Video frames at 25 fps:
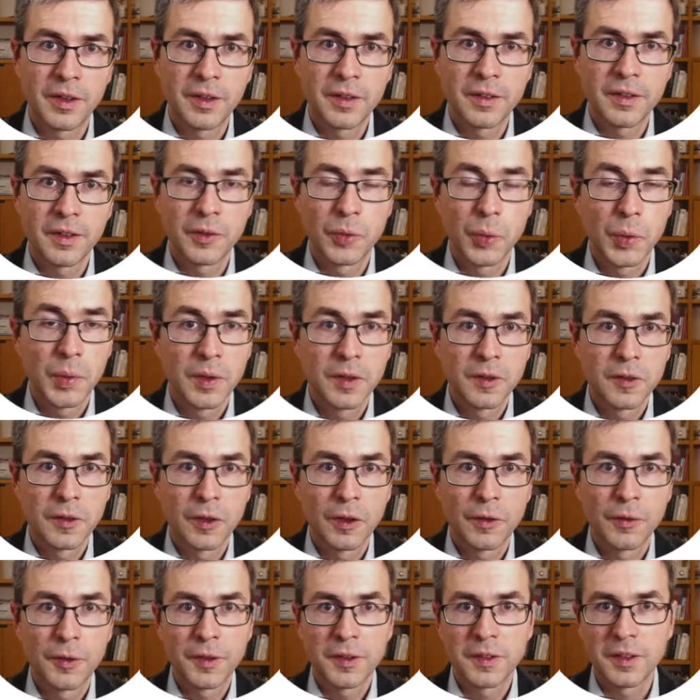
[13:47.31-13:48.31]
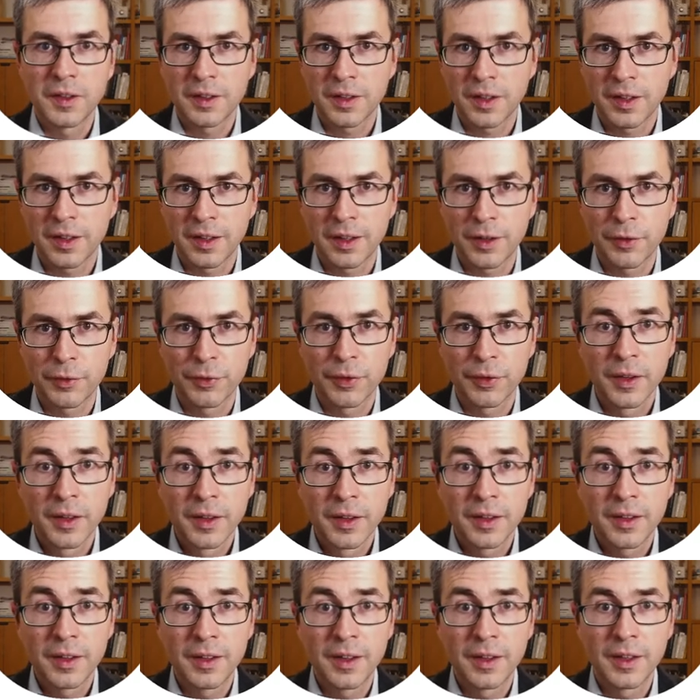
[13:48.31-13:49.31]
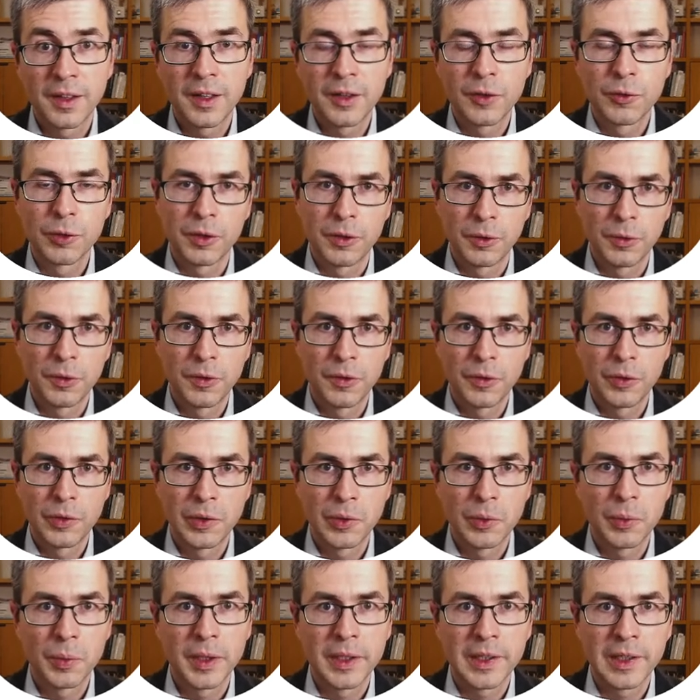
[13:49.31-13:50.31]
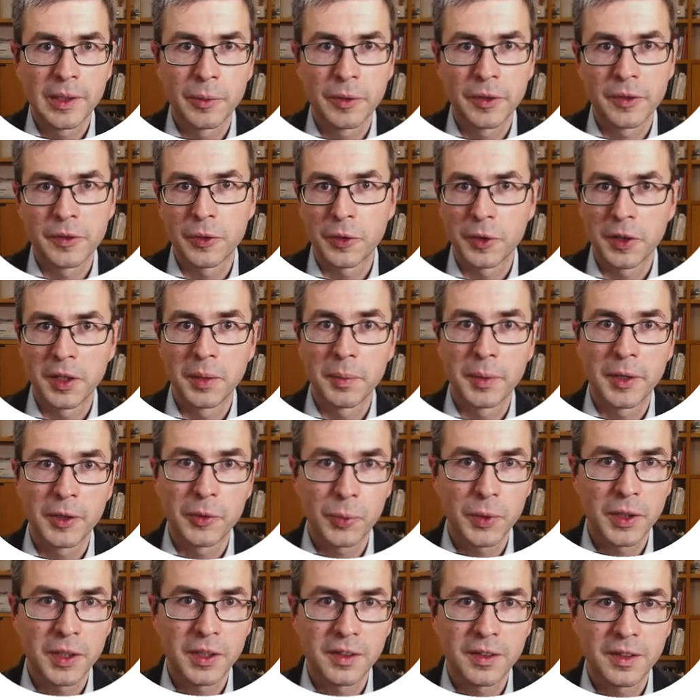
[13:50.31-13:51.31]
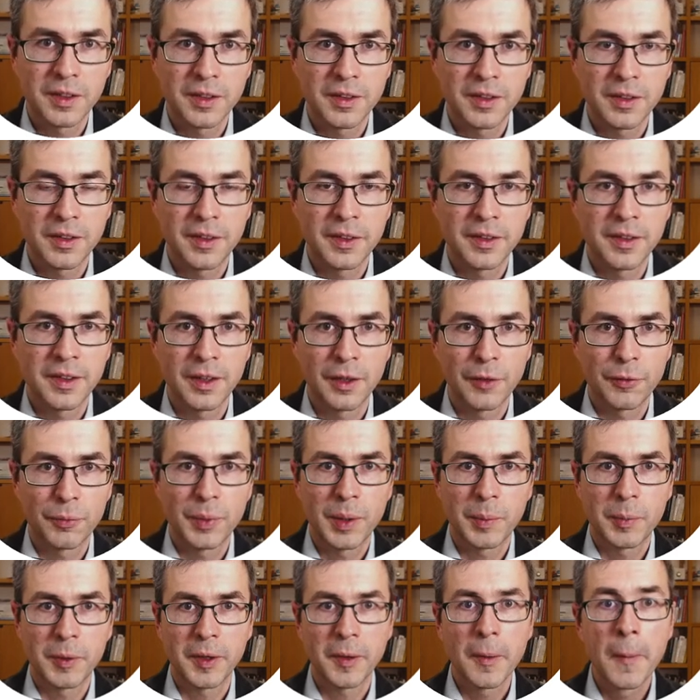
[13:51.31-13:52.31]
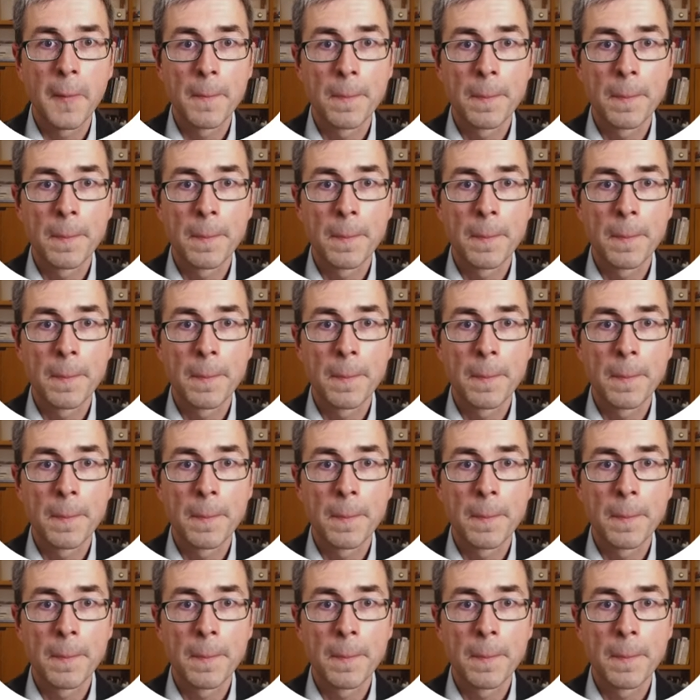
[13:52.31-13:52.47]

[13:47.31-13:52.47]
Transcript: the query service that I have introduced to you when I was talking about Wikidata RDF mapping,